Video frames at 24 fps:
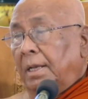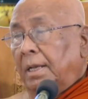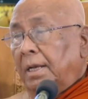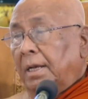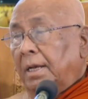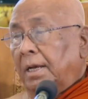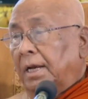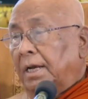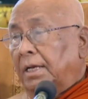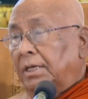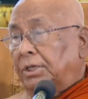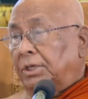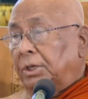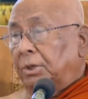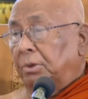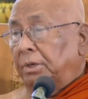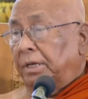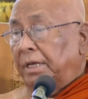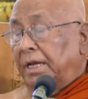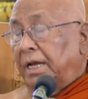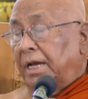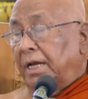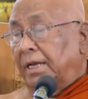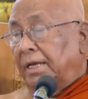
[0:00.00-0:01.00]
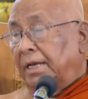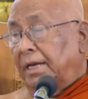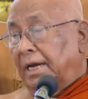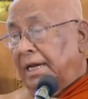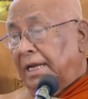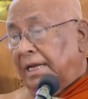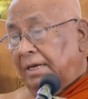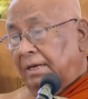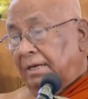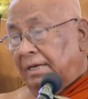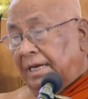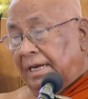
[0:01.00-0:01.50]
Gasonia
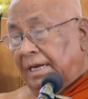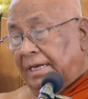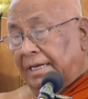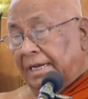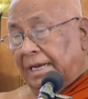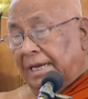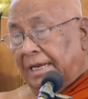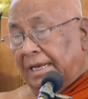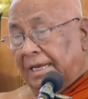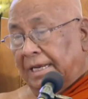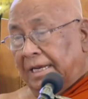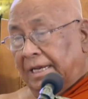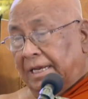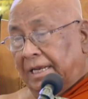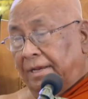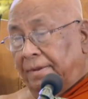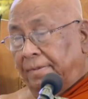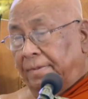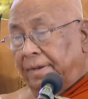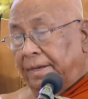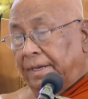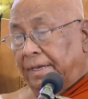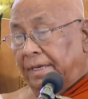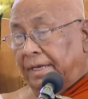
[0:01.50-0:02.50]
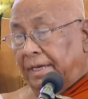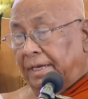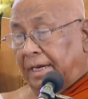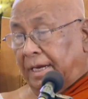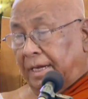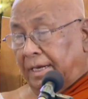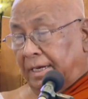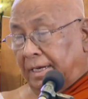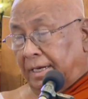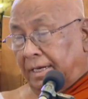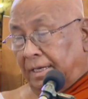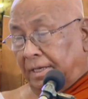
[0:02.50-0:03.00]
Rigada Tatalele,
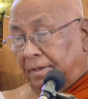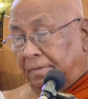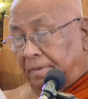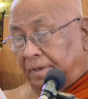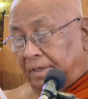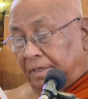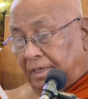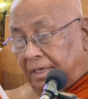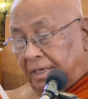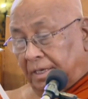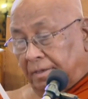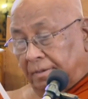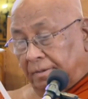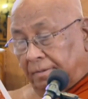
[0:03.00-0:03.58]
Dicadali Pasa